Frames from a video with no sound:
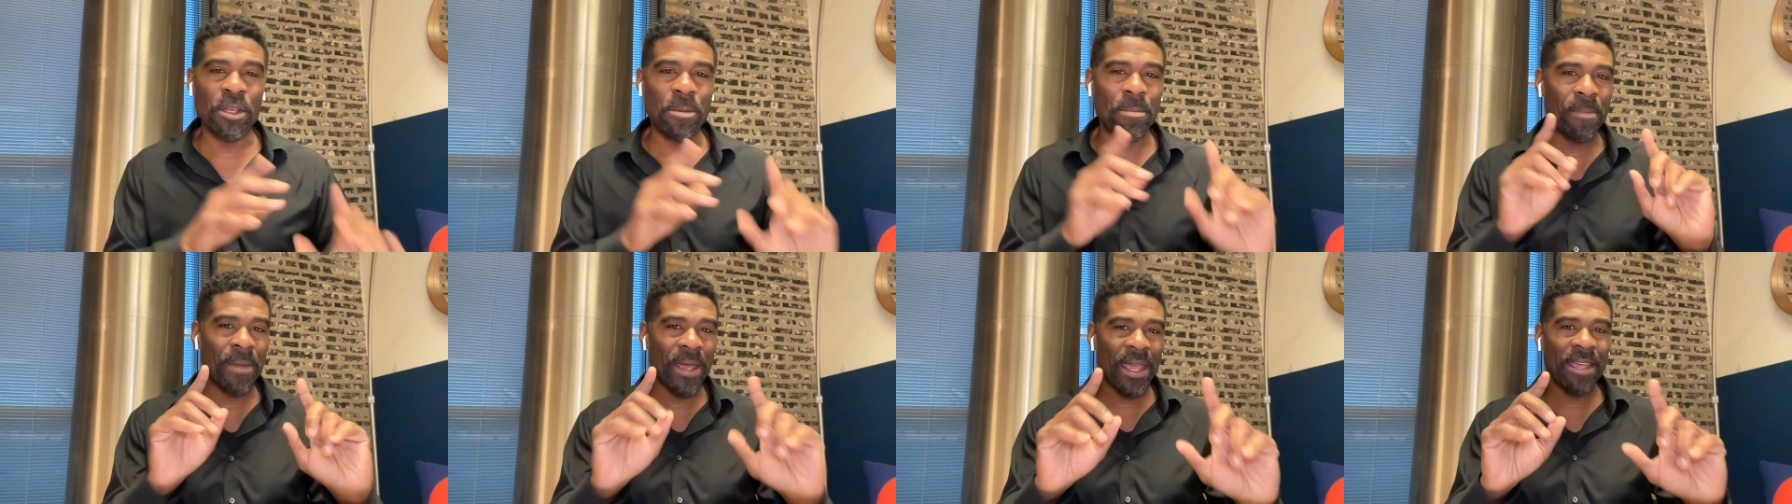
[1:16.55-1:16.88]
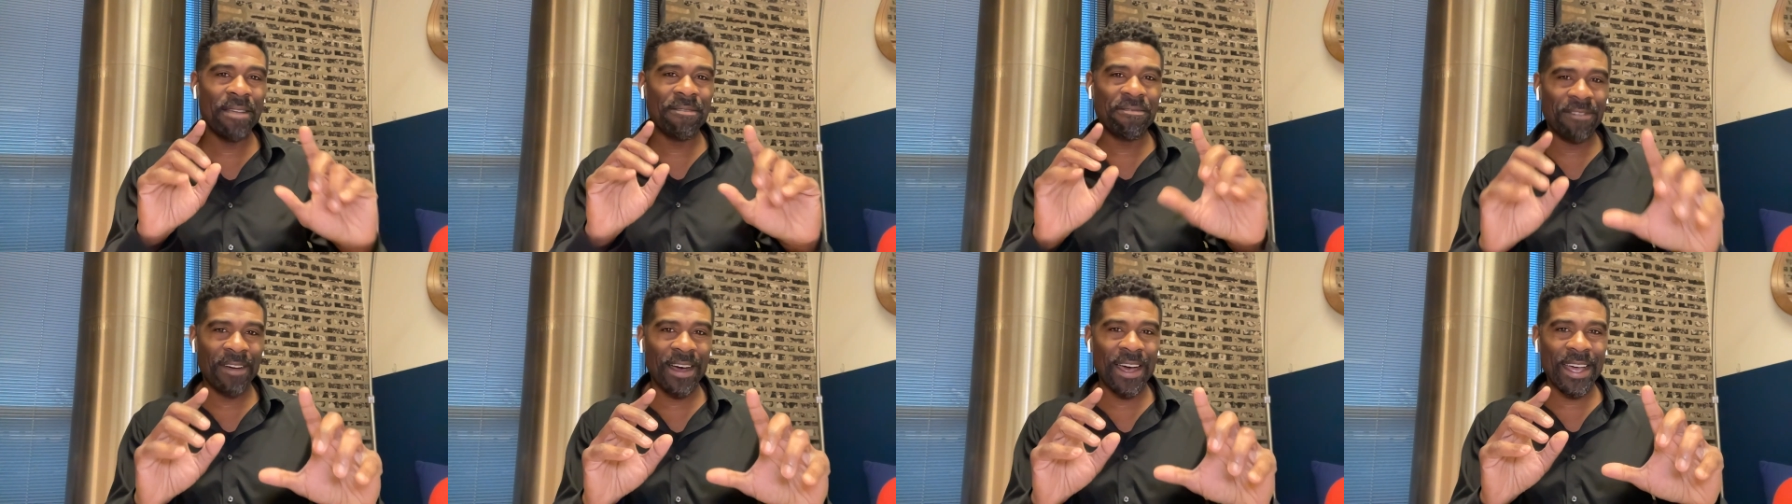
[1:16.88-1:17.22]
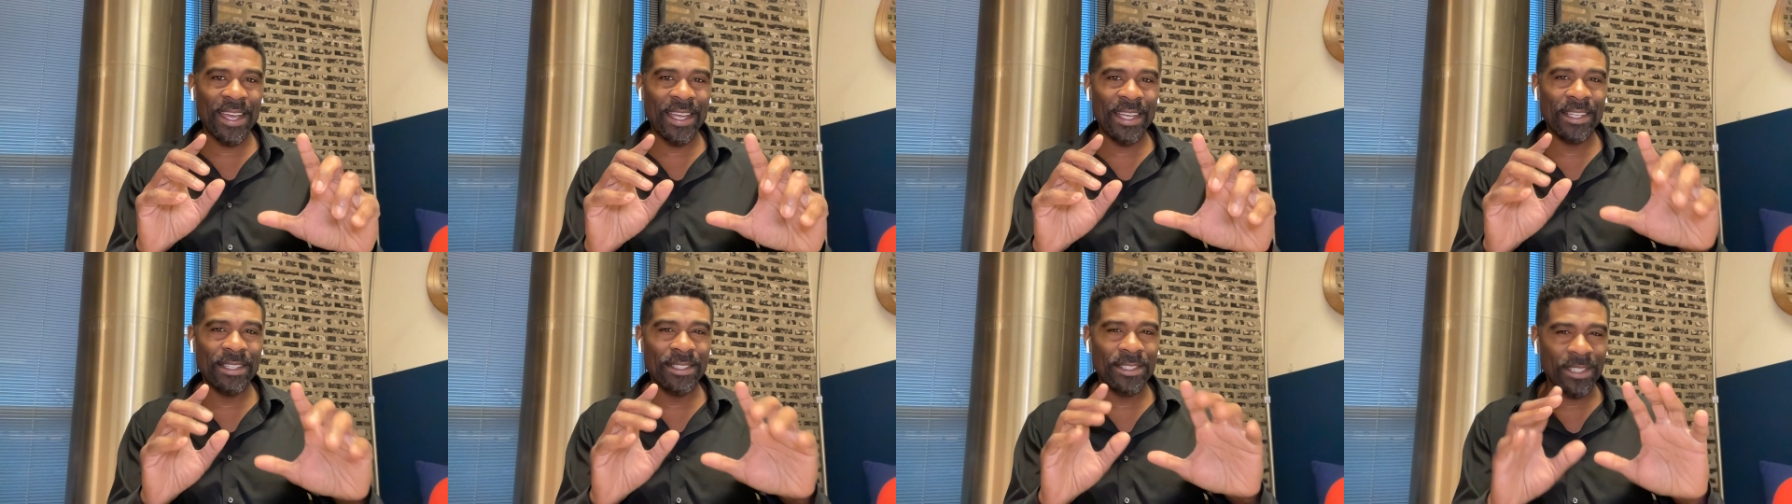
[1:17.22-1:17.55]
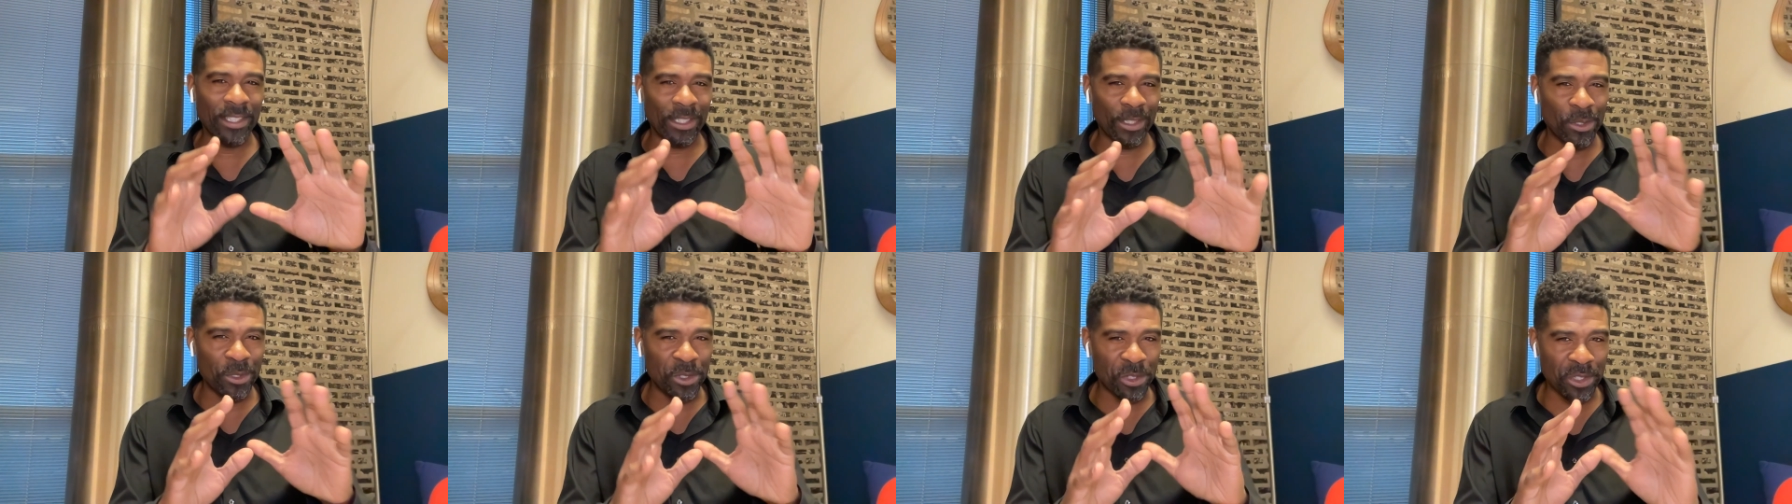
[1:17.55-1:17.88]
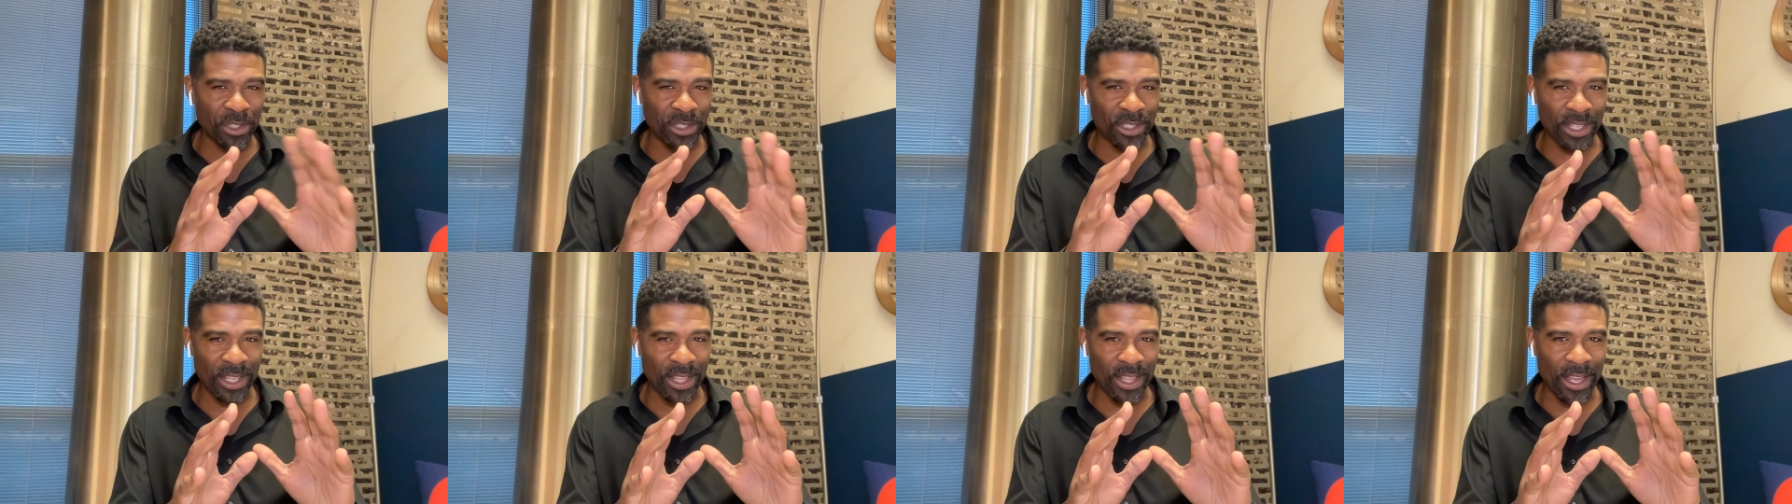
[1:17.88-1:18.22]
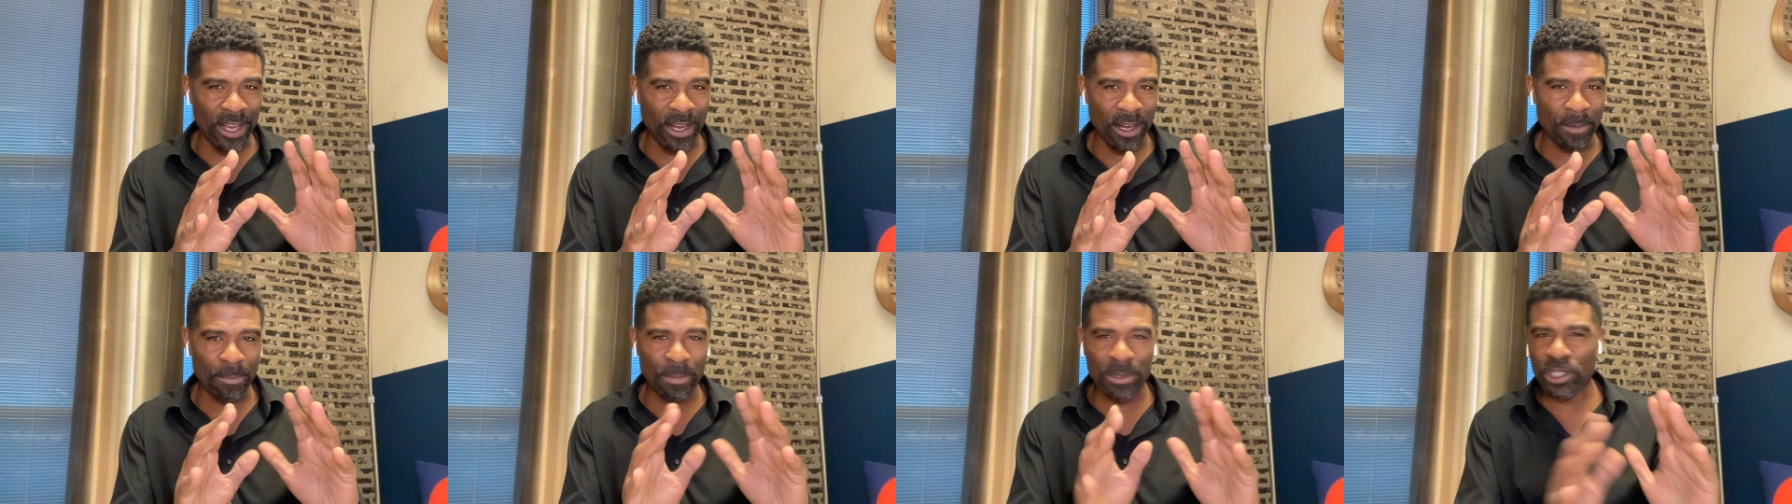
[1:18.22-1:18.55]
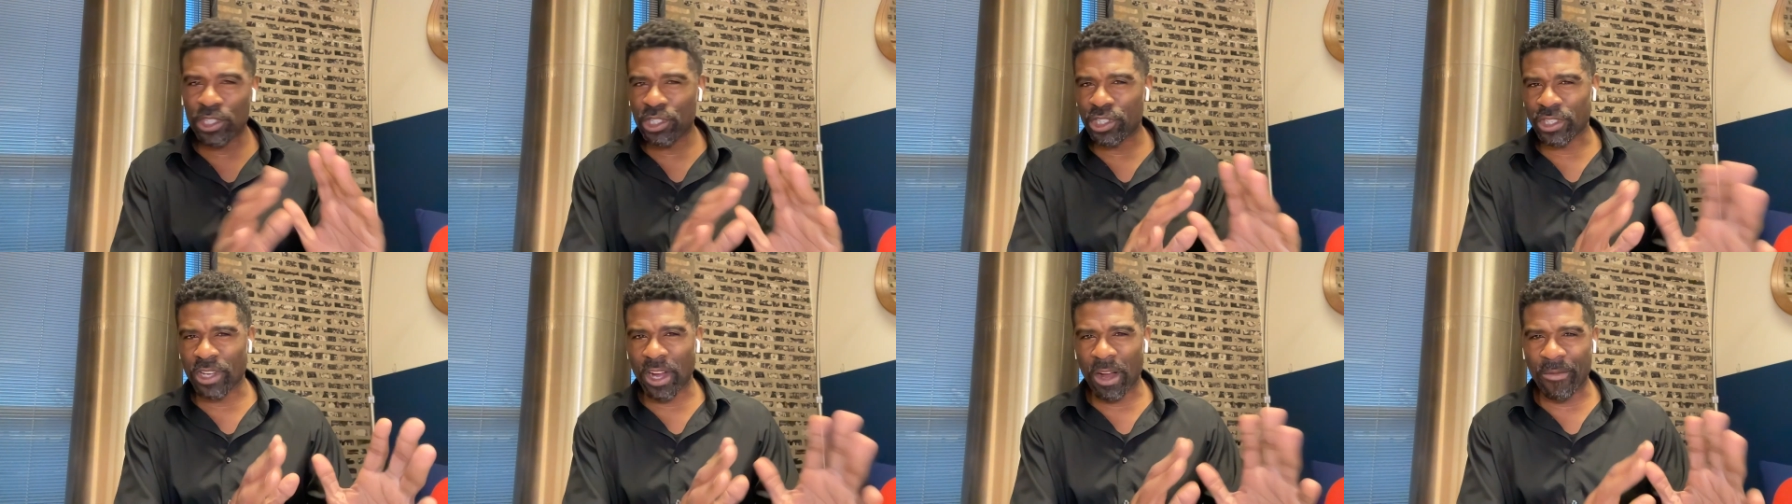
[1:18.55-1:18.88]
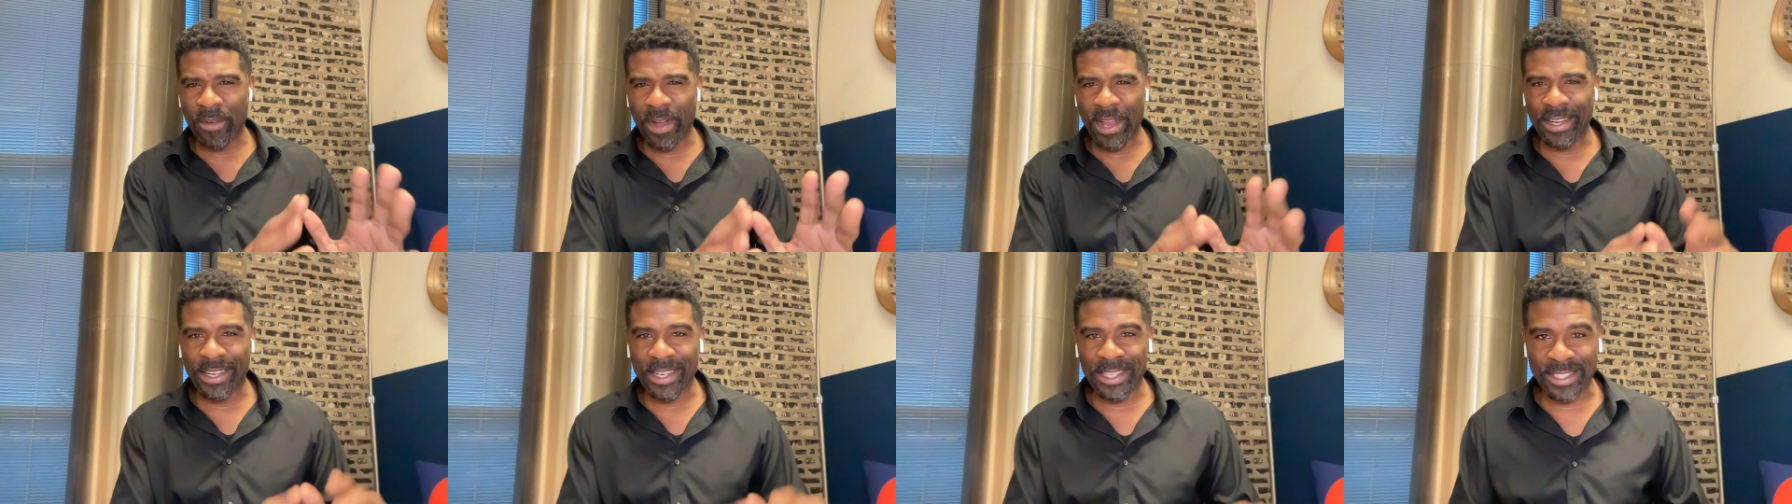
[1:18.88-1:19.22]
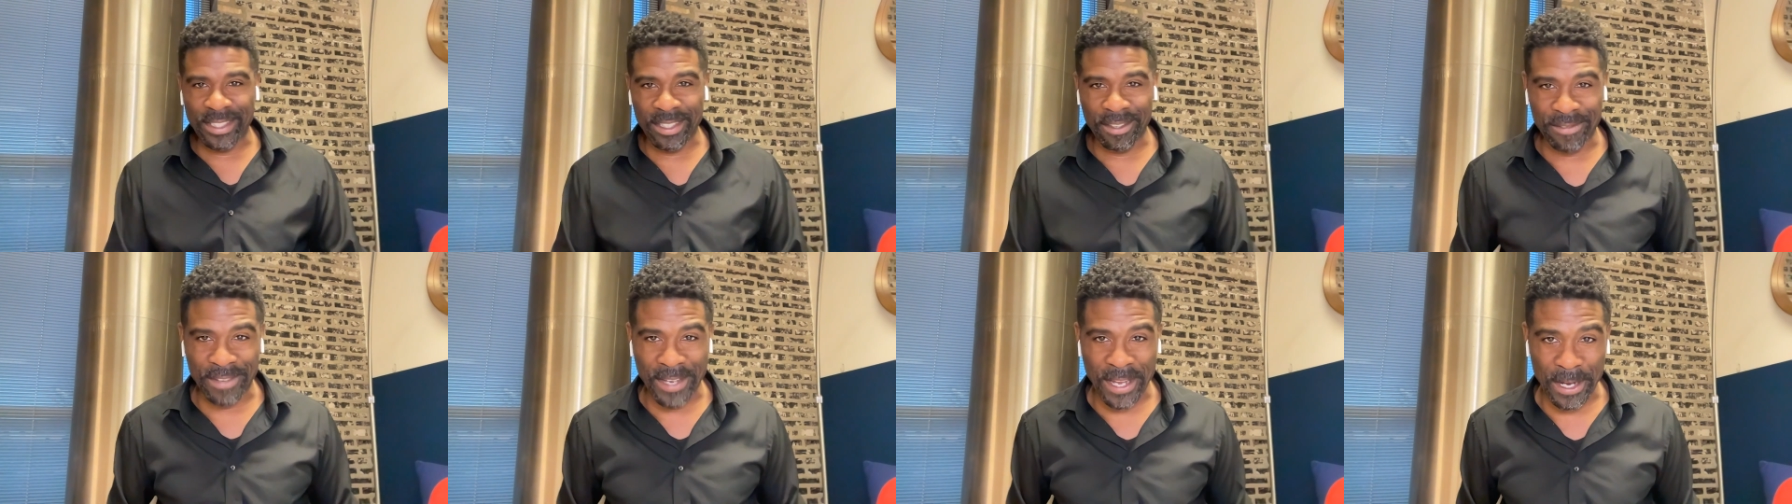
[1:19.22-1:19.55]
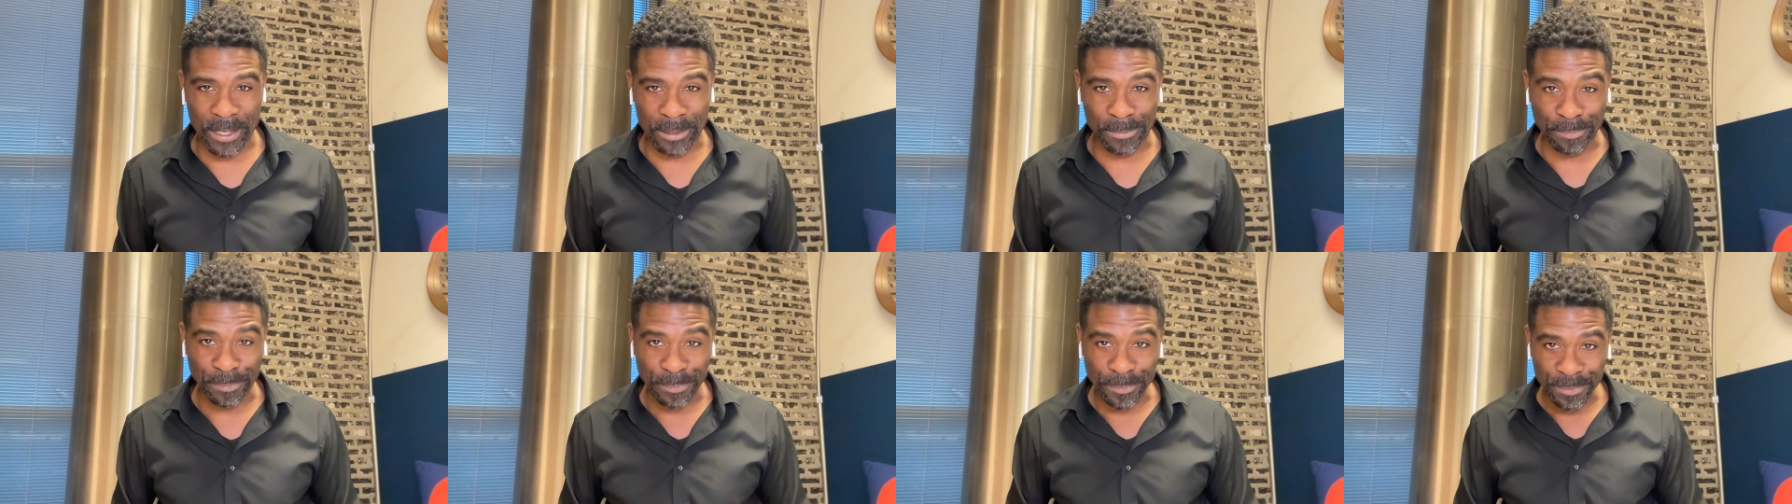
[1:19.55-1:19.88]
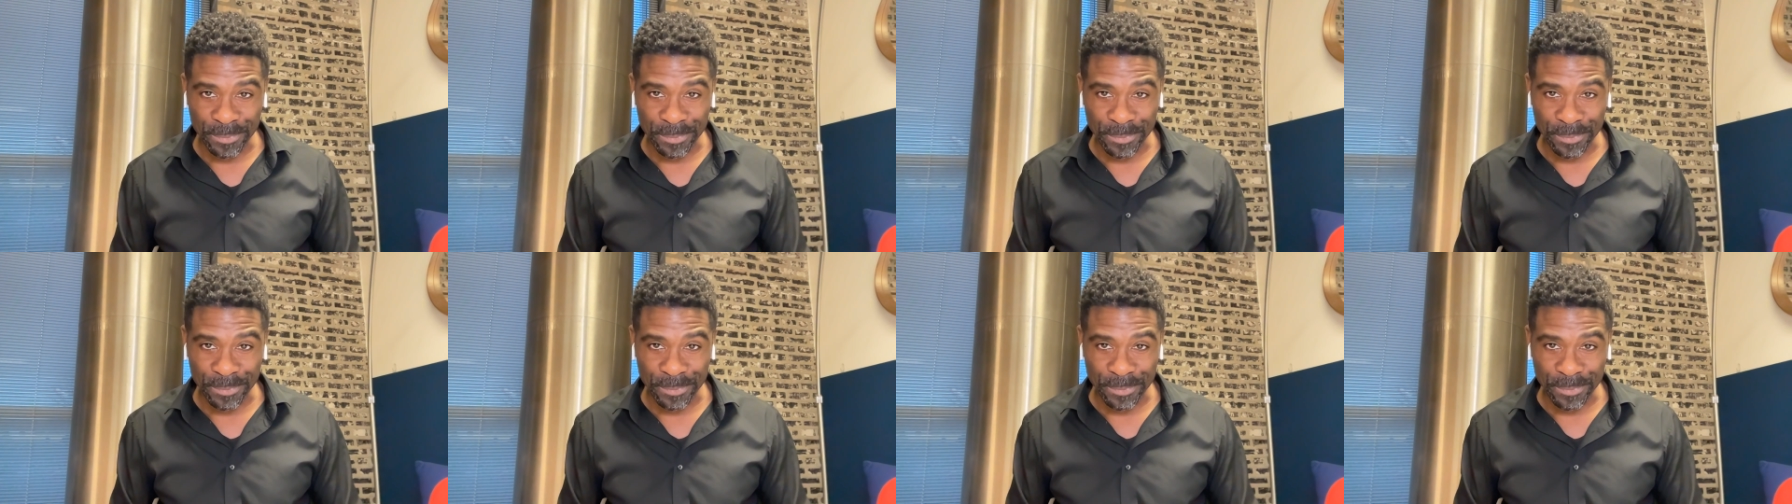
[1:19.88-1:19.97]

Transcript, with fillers: You may find solutions in there, but just start writing that stuff down.